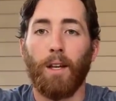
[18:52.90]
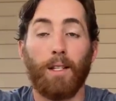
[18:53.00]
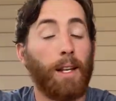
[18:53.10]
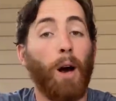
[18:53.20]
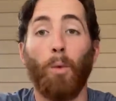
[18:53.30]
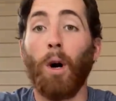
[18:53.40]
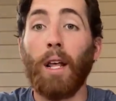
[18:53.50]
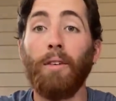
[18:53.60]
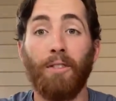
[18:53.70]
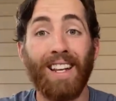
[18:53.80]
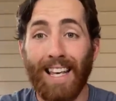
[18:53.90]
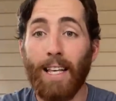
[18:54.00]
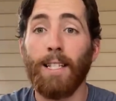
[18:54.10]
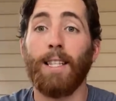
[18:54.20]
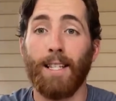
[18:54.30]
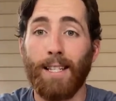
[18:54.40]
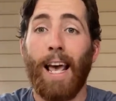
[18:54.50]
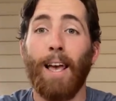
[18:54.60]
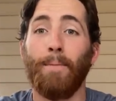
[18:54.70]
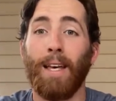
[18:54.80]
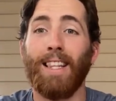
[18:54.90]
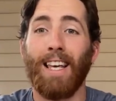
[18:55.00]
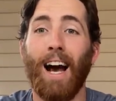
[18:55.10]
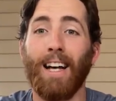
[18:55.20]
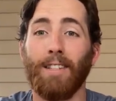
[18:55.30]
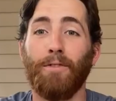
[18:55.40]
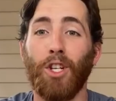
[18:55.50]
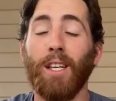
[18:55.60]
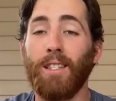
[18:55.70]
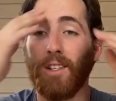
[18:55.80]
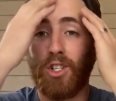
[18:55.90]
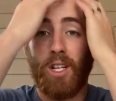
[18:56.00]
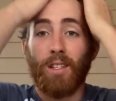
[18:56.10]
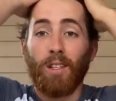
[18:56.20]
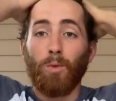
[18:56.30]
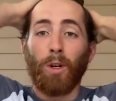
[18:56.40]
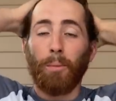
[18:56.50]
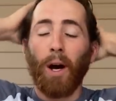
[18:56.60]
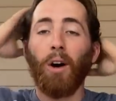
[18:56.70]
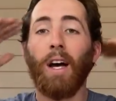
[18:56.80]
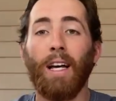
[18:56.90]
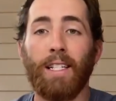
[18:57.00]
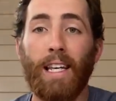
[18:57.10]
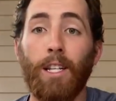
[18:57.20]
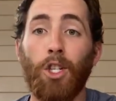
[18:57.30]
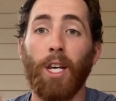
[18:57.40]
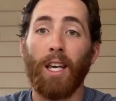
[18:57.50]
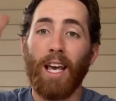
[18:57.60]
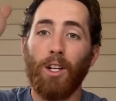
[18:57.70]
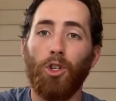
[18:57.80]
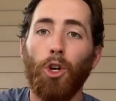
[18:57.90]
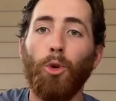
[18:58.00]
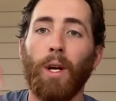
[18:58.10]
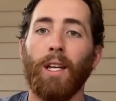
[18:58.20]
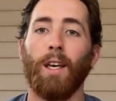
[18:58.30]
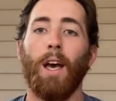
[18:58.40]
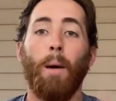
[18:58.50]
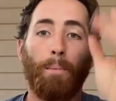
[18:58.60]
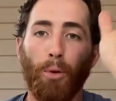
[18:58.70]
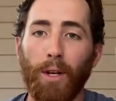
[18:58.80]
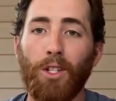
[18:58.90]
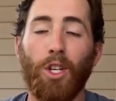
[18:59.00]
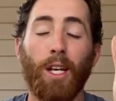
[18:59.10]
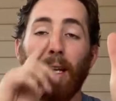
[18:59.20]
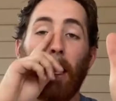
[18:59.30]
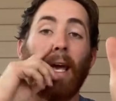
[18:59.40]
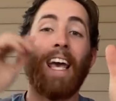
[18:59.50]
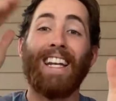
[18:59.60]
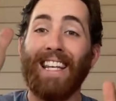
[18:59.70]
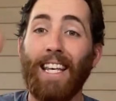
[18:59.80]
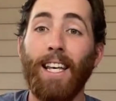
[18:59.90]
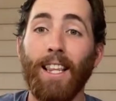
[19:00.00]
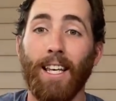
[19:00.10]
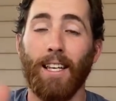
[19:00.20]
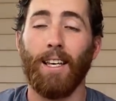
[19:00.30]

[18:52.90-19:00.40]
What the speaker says: It's not what if, it is the same in the eyes of Jesus. Jesus went about teaching and doing, preaching and healing.